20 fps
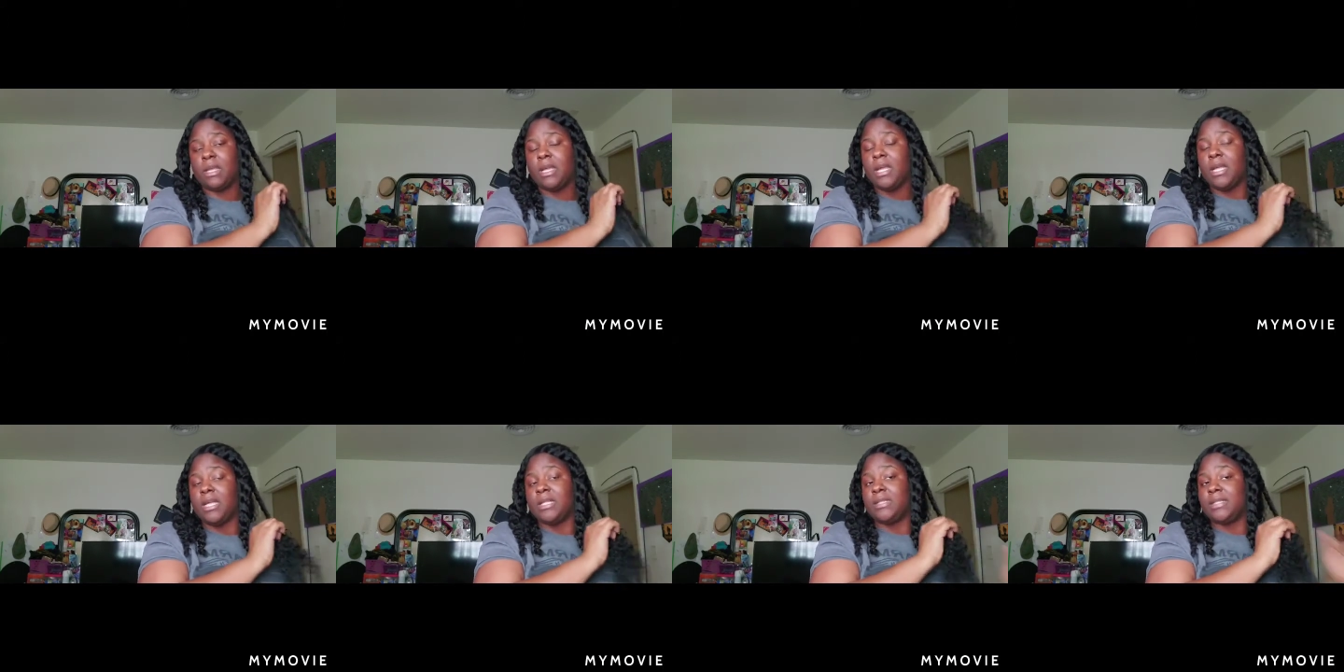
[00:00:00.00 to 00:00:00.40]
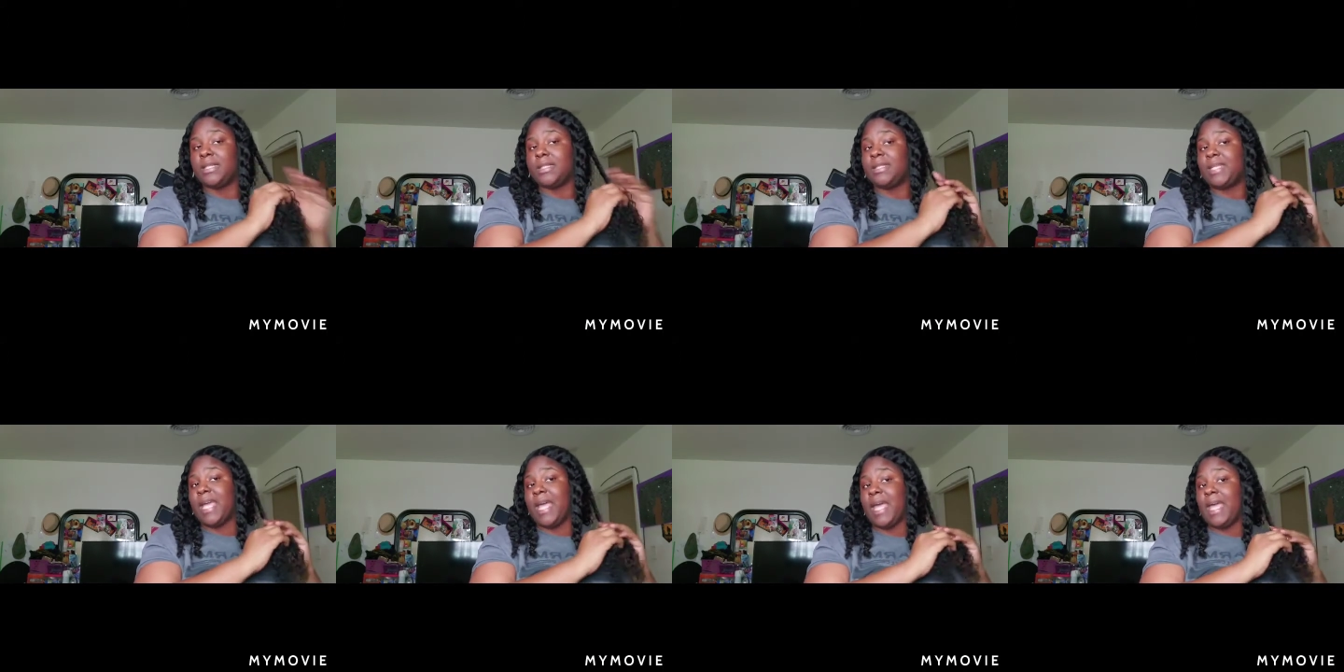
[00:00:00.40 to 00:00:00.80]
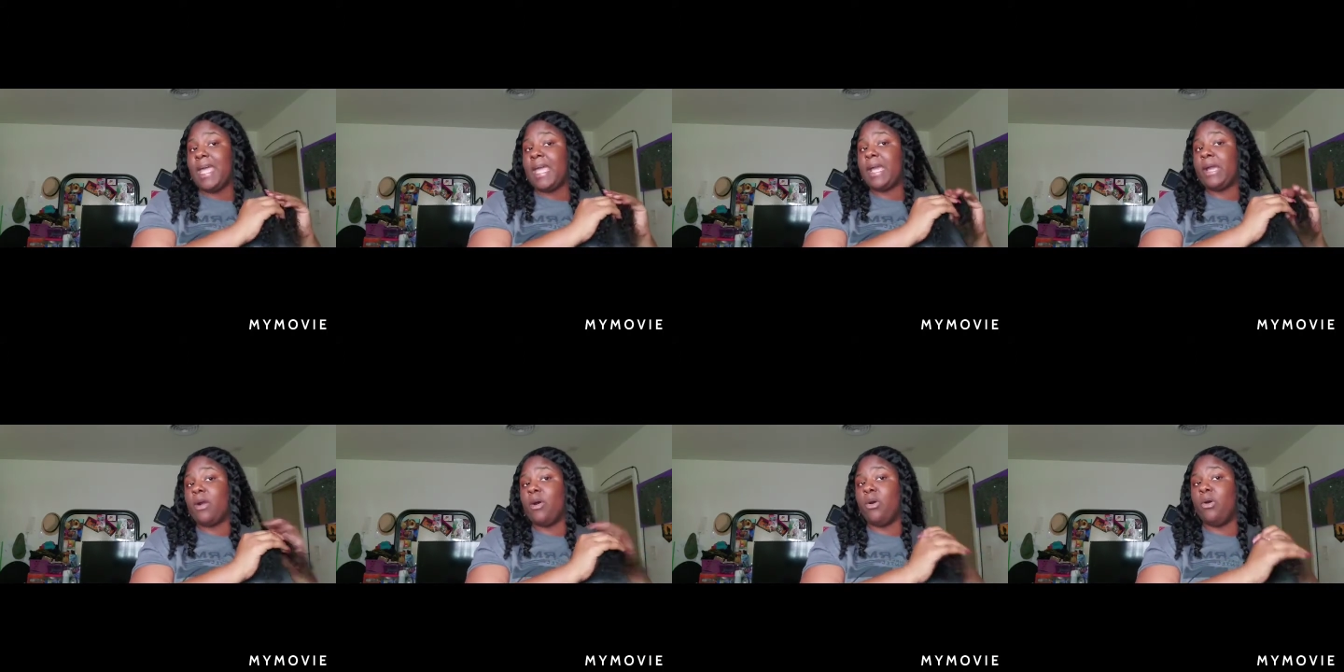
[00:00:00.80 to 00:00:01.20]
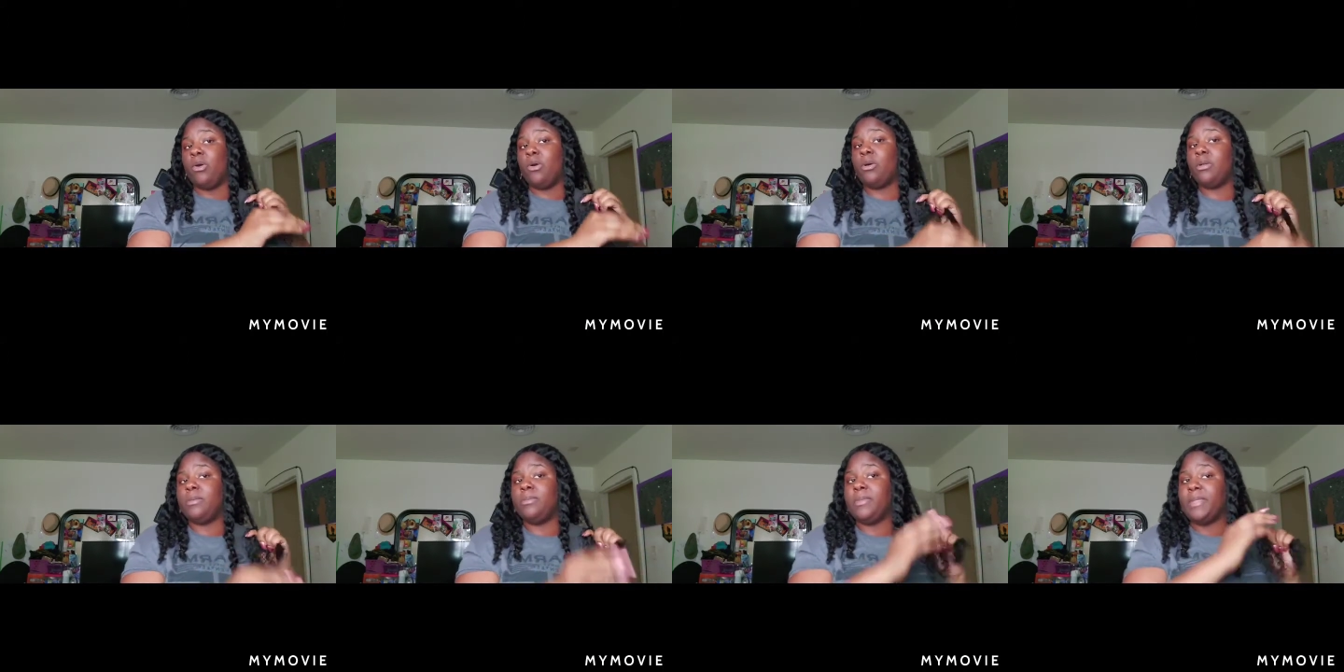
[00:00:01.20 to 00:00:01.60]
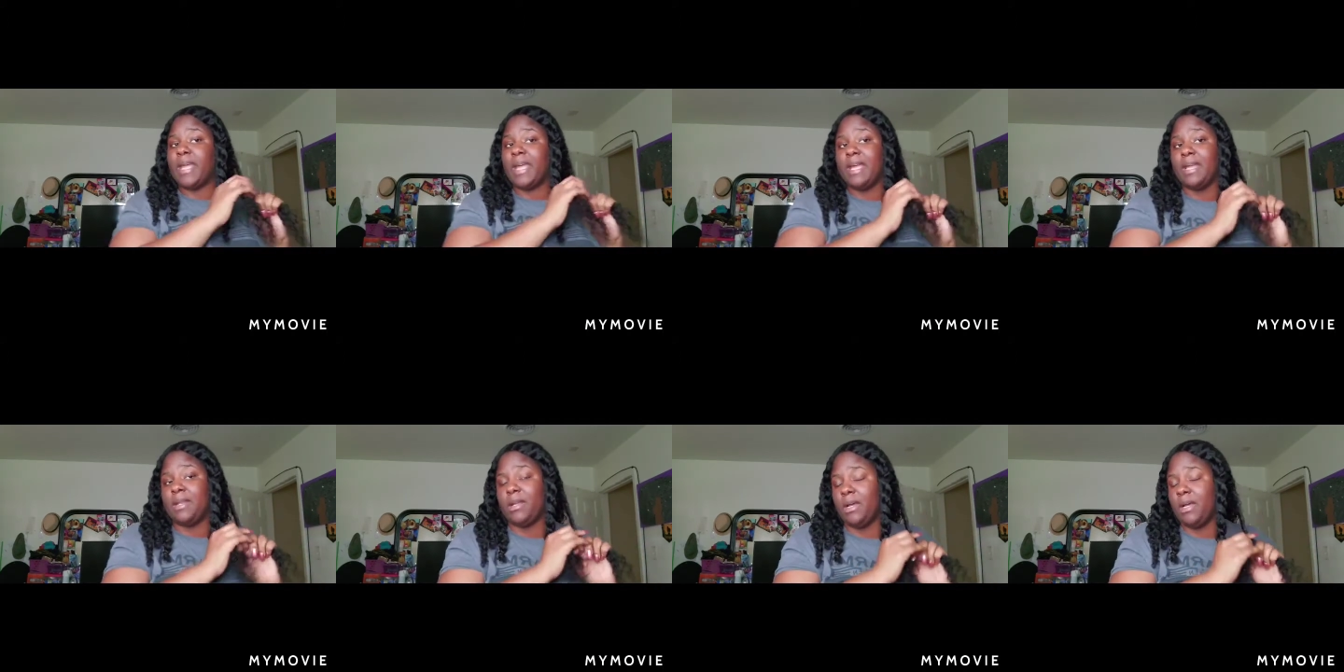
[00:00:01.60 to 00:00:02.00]
The tag on
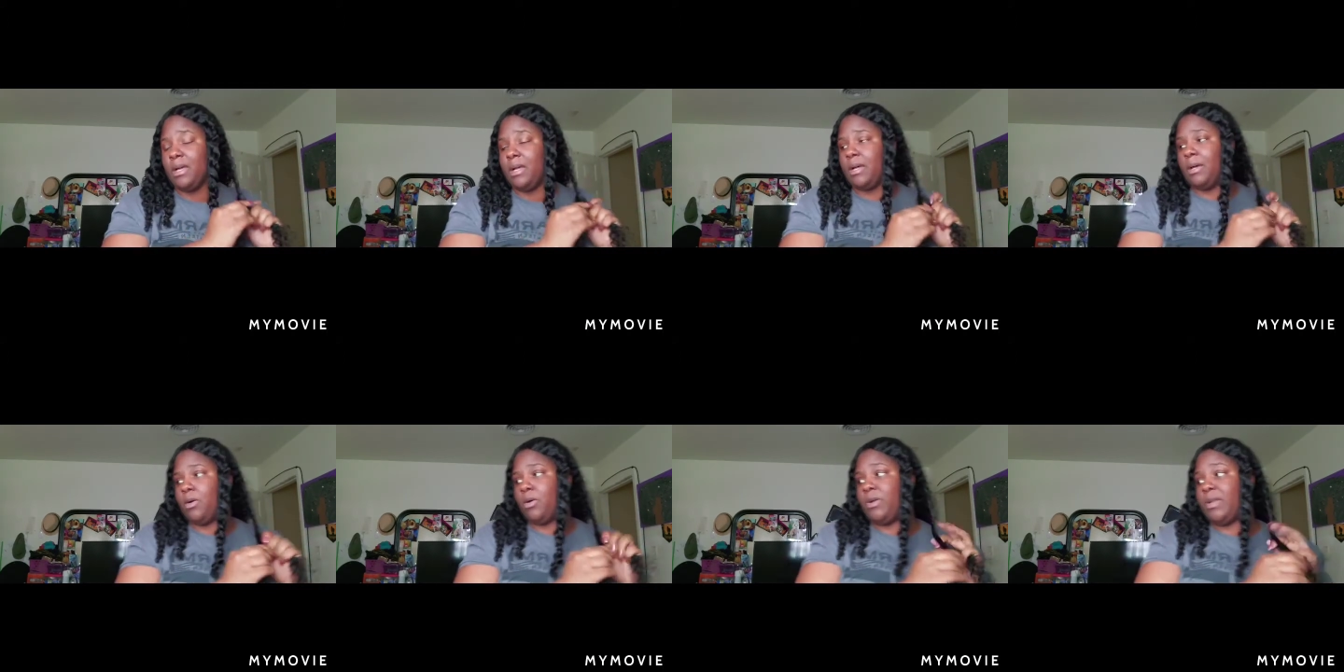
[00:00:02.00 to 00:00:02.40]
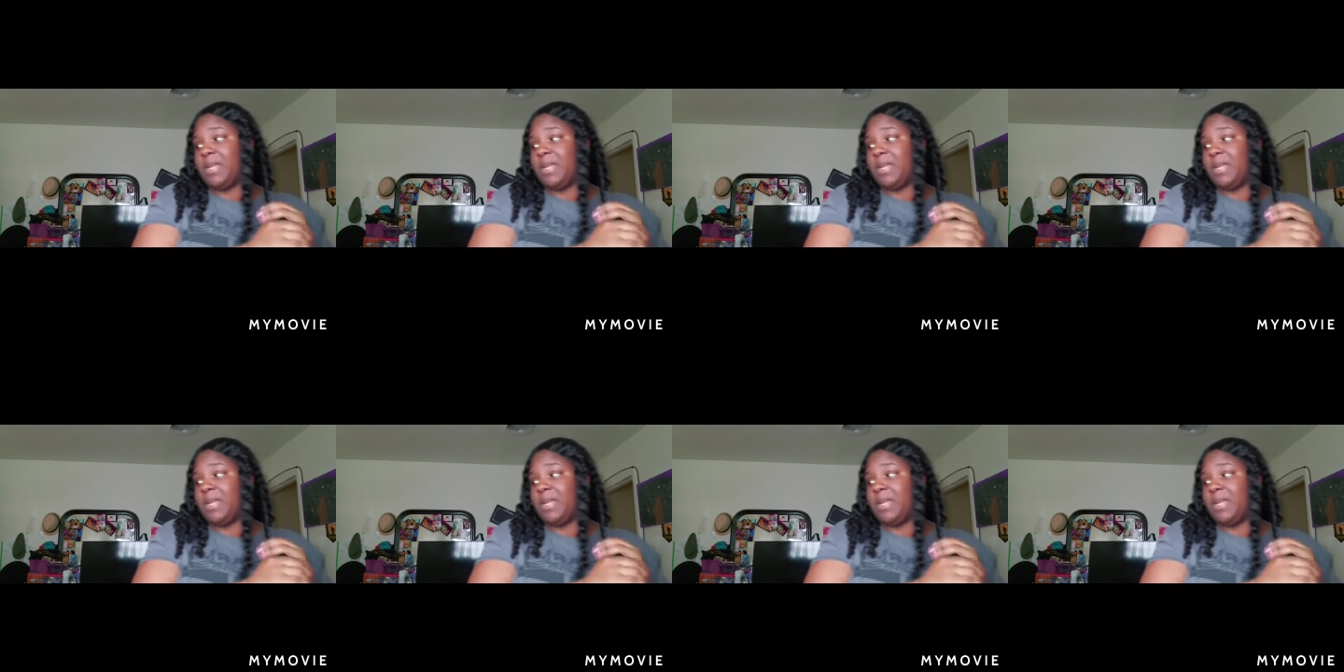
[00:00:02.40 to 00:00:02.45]
that